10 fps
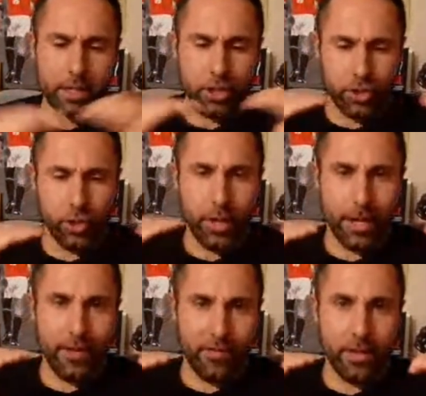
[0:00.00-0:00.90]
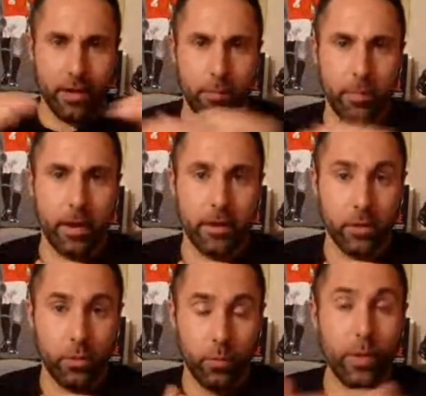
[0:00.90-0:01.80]
And this sugar level in our
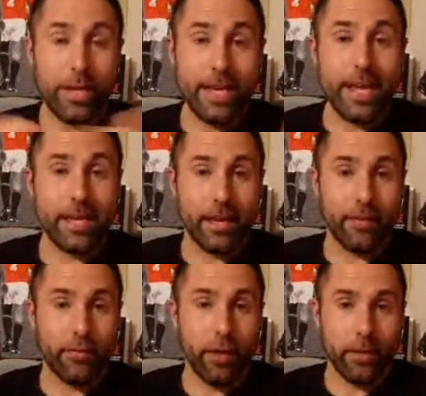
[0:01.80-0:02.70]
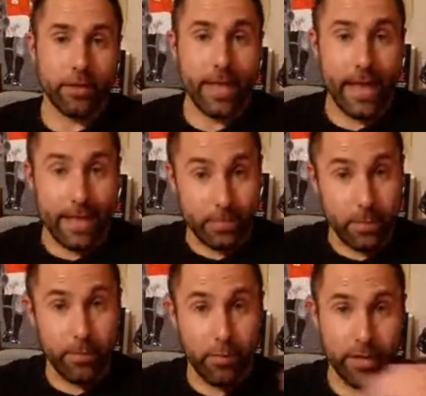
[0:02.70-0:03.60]
blood, we need it throughout the day to
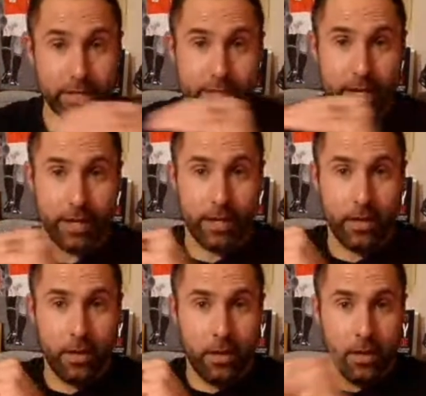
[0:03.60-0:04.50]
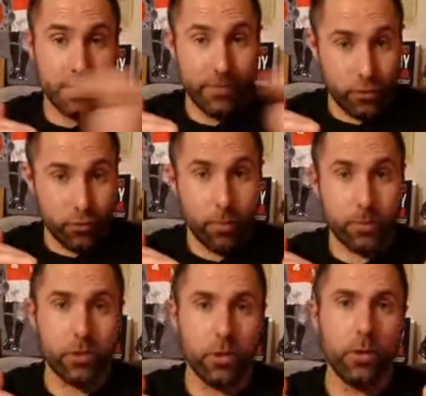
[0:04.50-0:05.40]
be pretty steady. Because if it
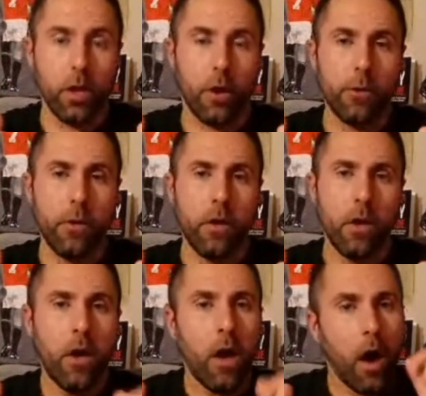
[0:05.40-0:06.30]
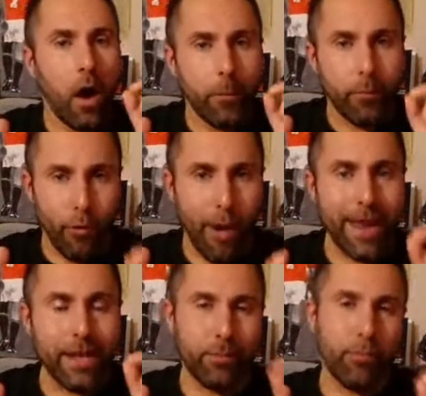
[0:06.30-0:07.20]
drops too low, our
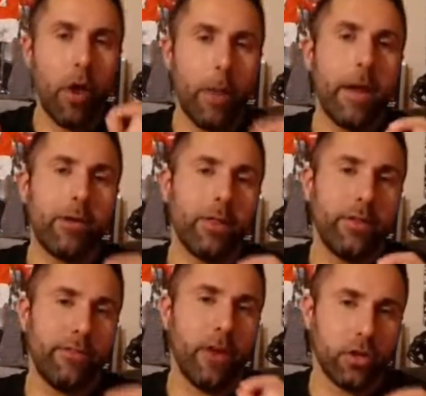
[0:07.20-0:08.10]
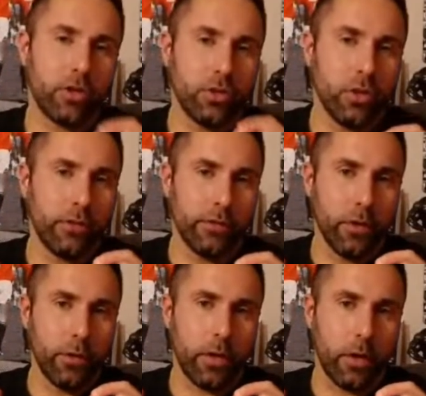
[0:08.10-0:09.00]
brain primarily functions off
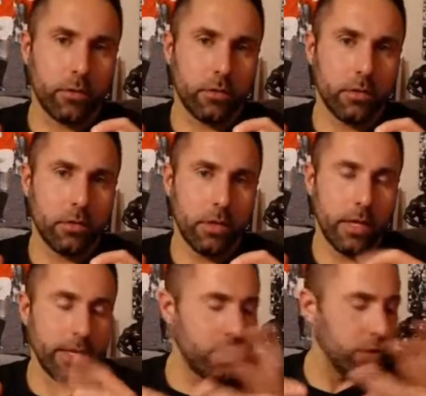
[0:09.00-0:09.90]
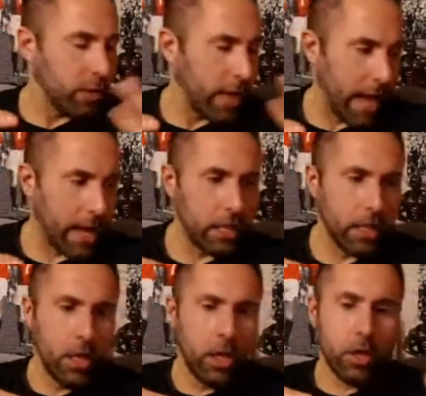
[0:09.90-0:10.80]
of glucose. Unless you
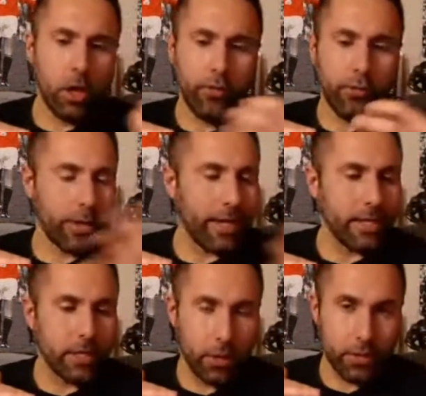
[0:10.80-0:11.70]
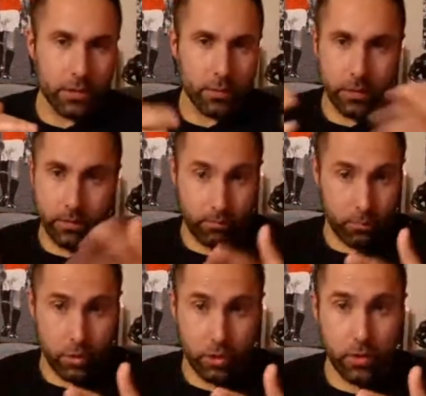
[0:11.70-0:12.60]
can go through ketosis, which
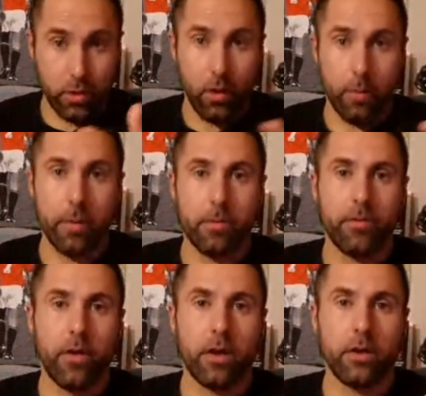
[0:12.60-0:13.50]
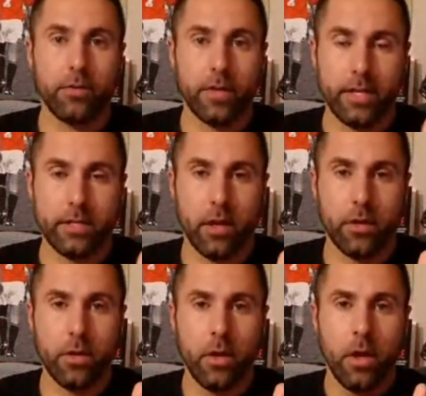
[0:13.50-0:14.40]
I'm sure a lot of people have heard of,
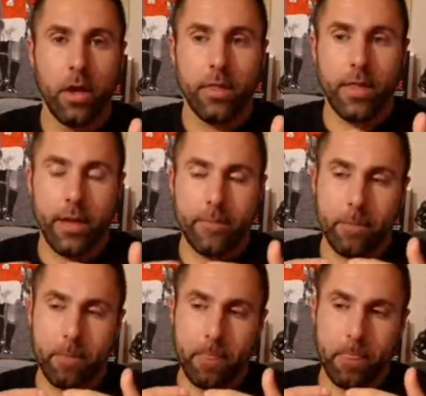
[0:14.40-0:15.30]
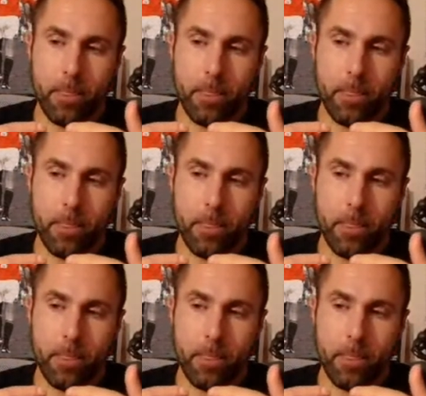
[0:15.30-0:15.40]
keto, that